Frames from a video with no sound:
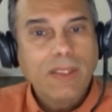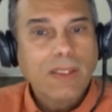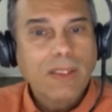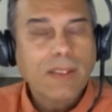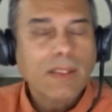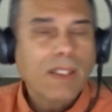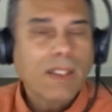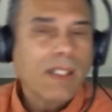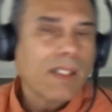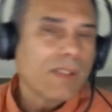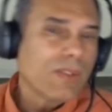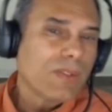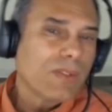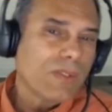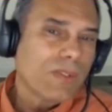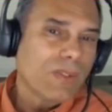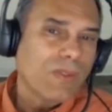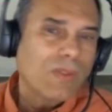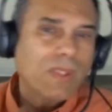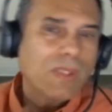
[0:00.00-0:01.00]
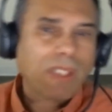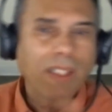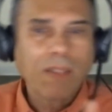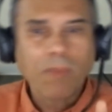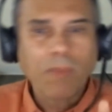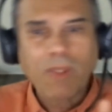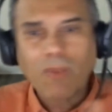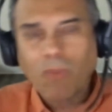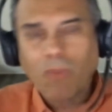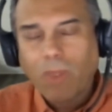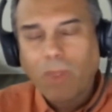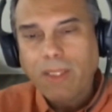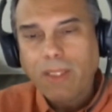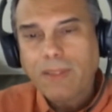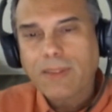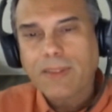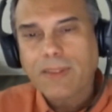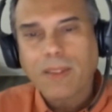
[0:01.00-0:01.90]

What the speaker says: and others, came and went.